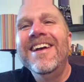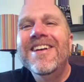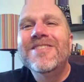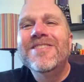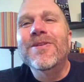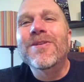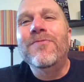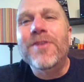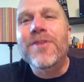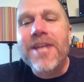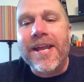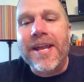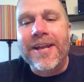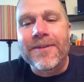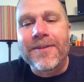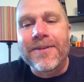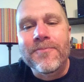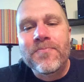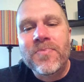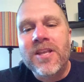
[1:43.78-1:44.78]
So if you
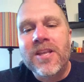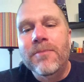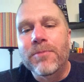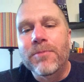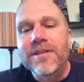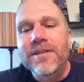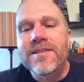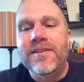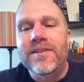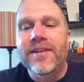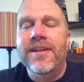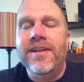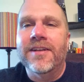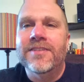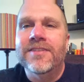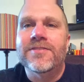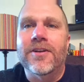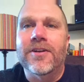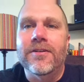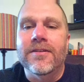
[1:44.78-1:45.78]
can, please hit the
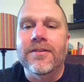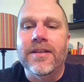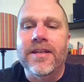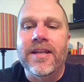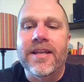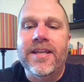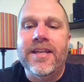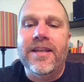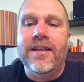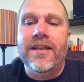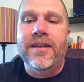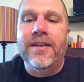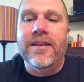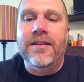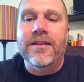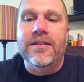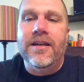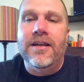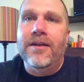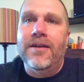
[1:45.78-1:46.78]
Kickstarter link
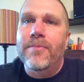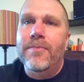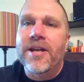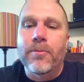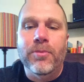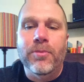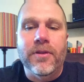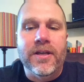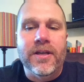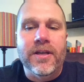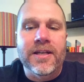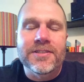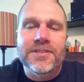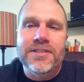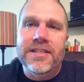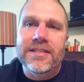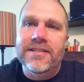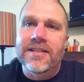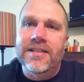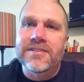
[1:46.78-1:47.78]
and make a pledge.
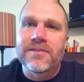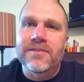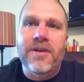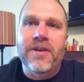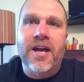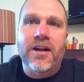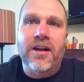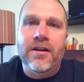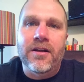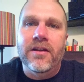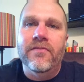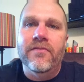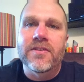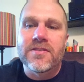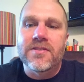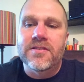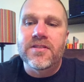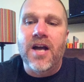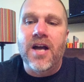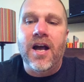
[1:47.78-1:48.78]
It doesn't matter if
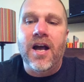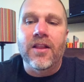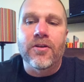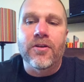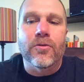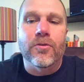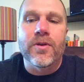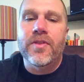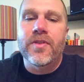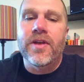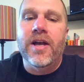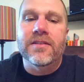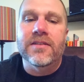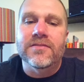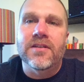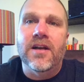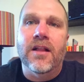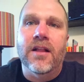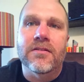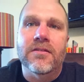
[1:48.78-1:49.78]
it's $1 or
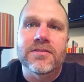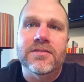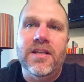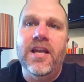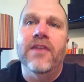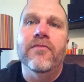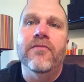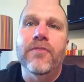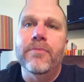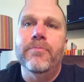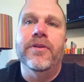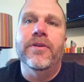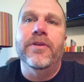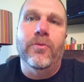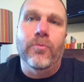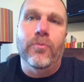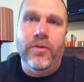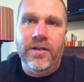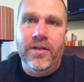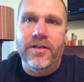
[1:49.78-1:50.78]
$1,000, every
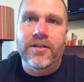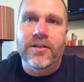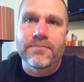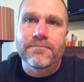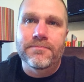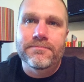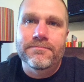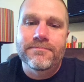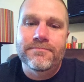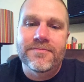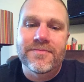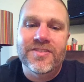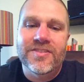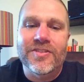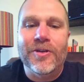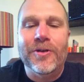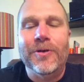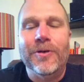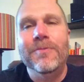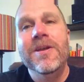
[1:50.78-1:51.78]
bit will help.
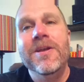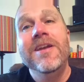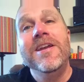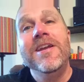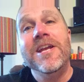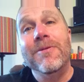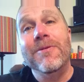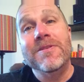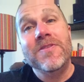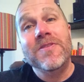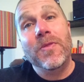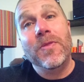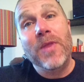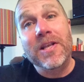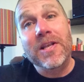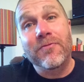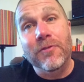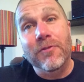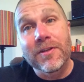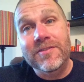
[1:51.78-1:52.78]
So, anyways,
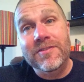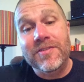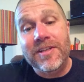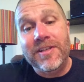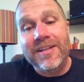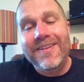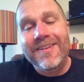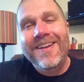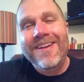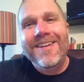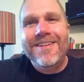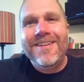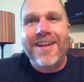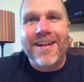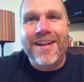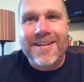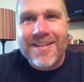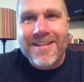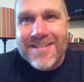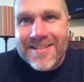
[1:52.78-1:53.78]
thanks for listening,
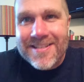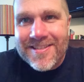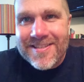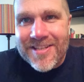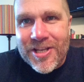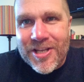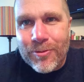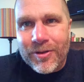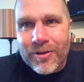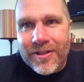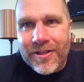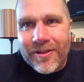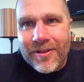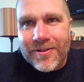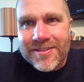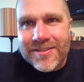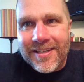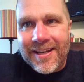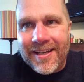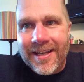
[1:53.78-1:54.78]
and see you on the other
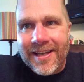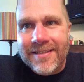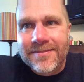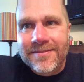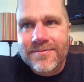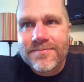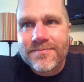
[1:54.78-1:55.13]
side.